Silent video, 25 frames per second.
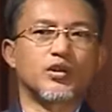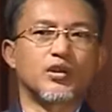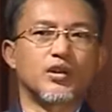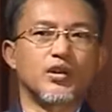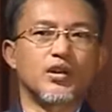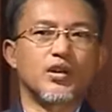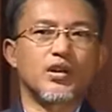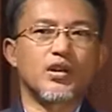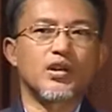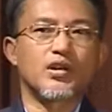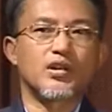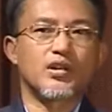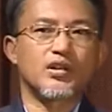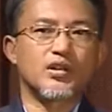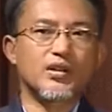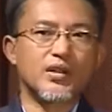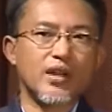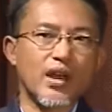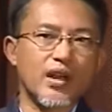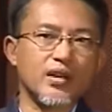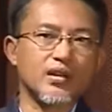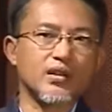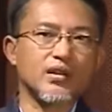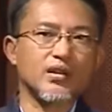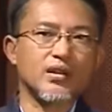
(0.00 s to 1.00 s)
in
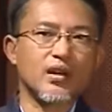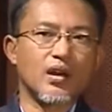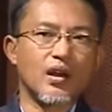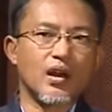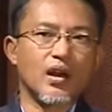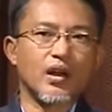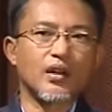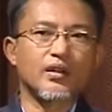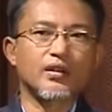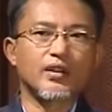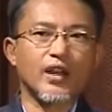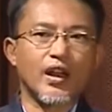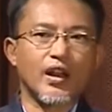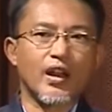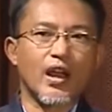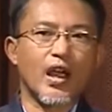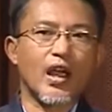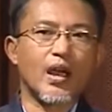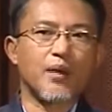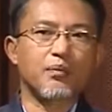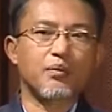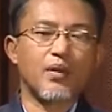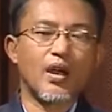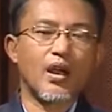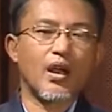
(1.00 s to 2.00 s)
states that
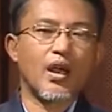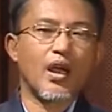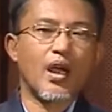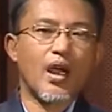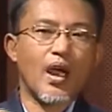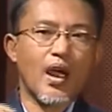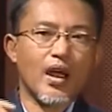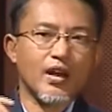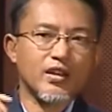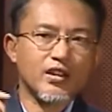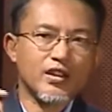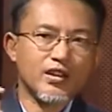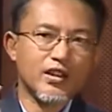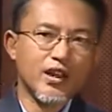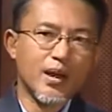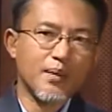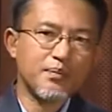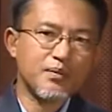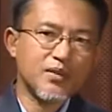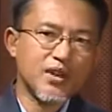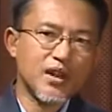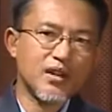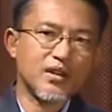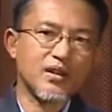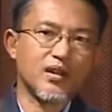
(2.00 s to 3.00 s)
have
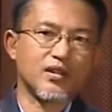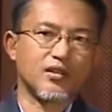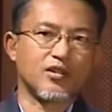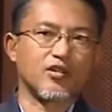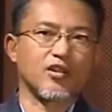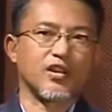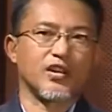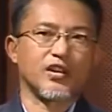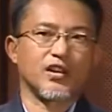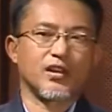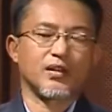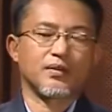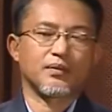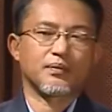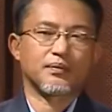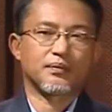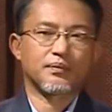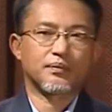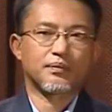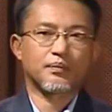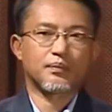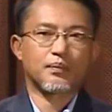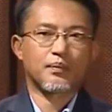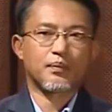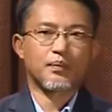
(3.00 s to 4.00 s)
accepted the treaty.
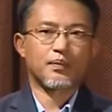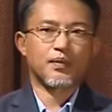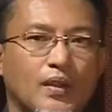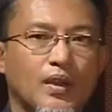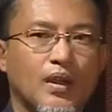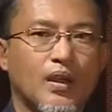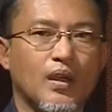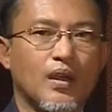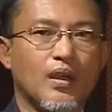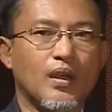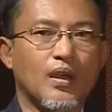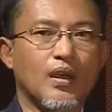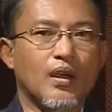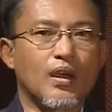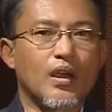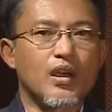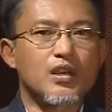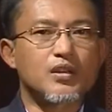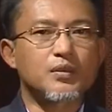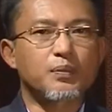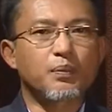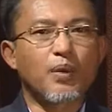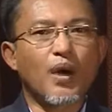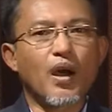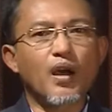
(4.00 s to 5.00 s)
As
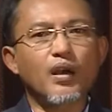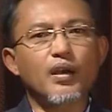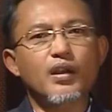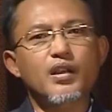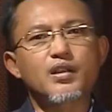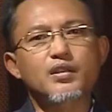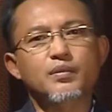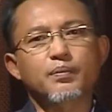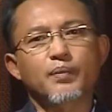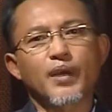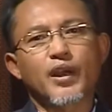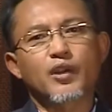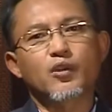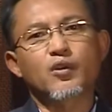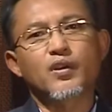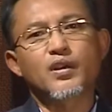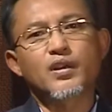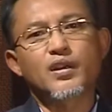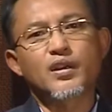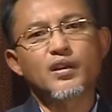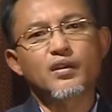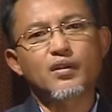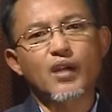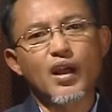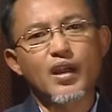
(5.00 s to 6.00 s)
far as
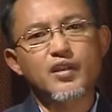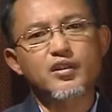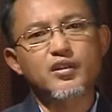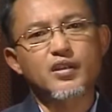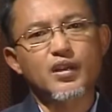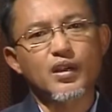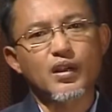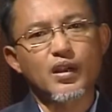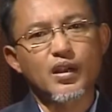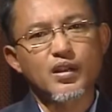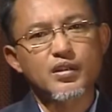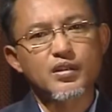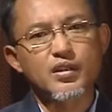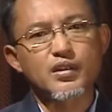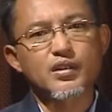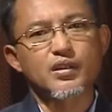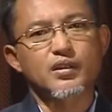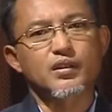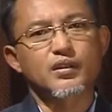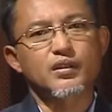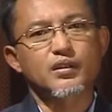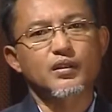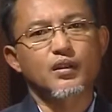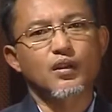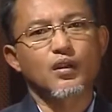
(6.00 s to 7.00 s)
minority rights are
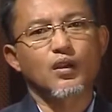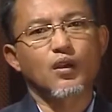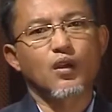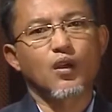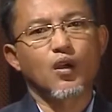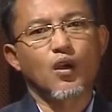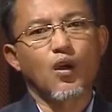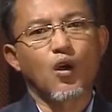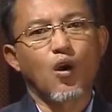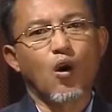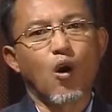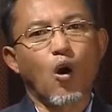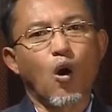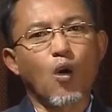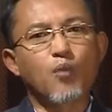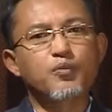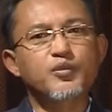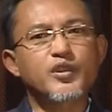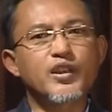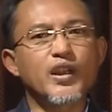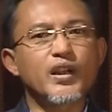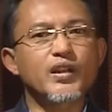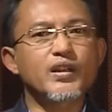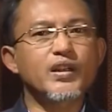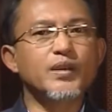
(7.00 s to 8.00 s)
concerned,
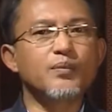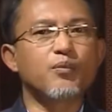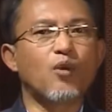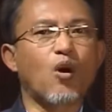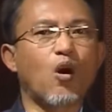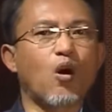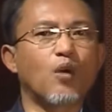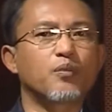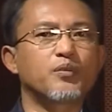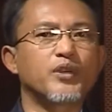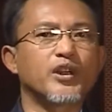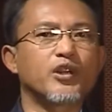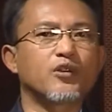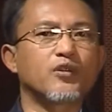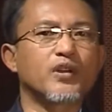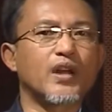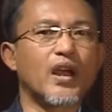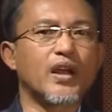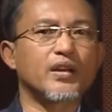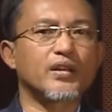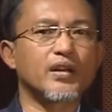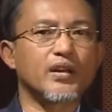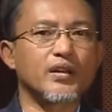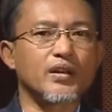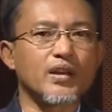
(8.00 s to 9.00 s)
objective of the
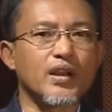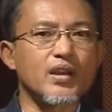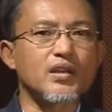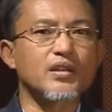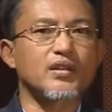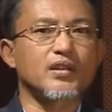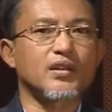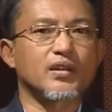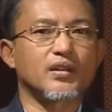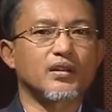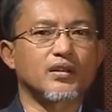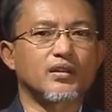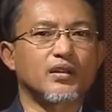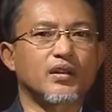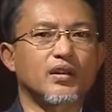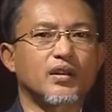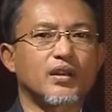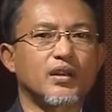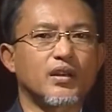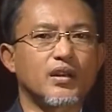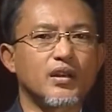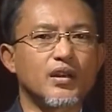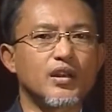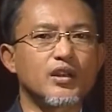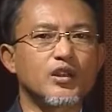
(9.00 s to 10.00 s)
United Nations
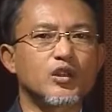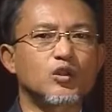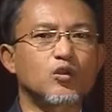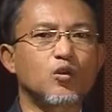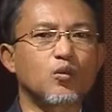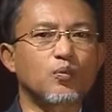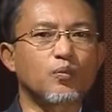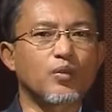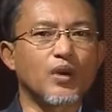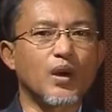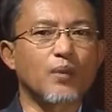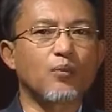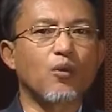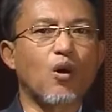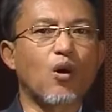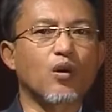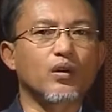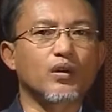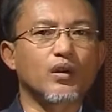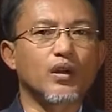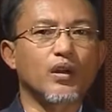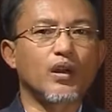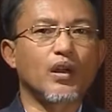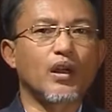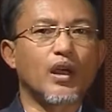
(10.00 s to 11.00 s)
is to
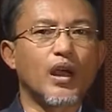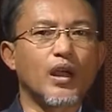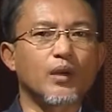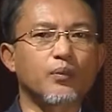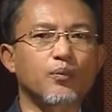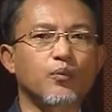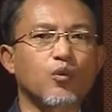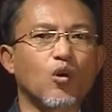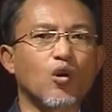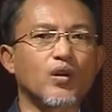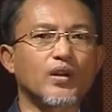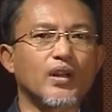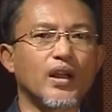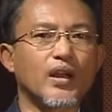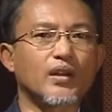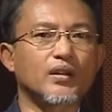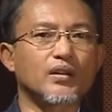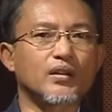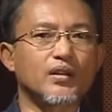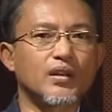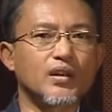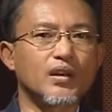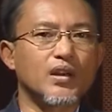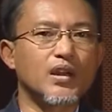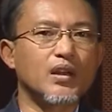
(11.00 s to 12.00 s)
promote and protect
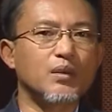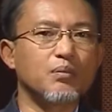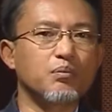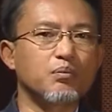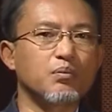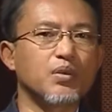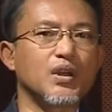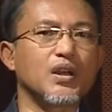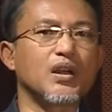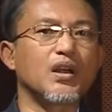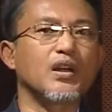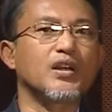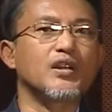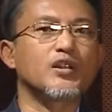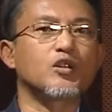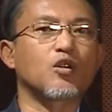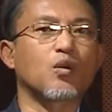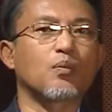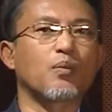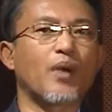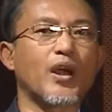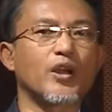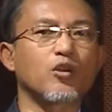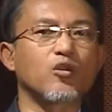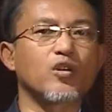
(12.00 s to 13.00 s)
three pillars of
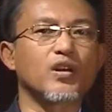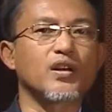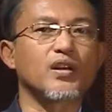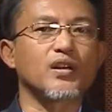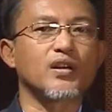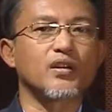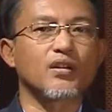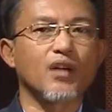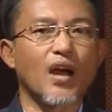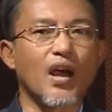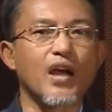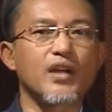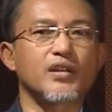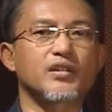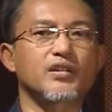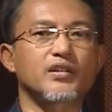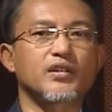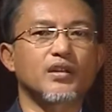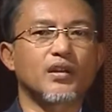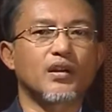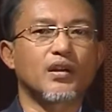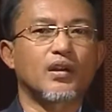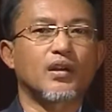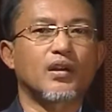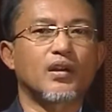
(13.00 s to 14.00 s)
minority rights
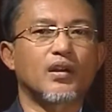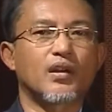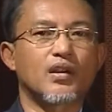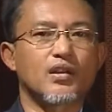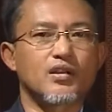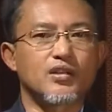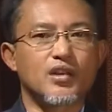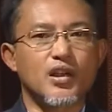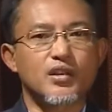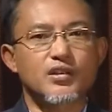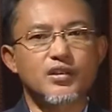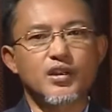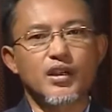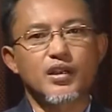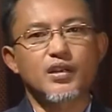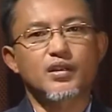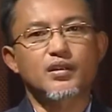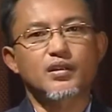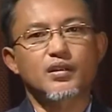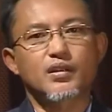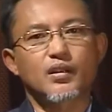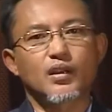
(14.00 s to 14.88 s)
such as